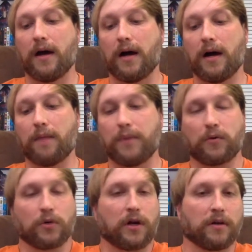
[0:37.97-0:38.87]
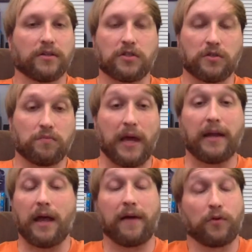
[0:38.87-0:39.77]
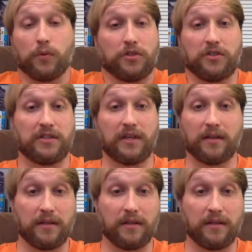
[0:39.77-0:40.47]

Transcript: Uh, but regardless, any everyone should see it.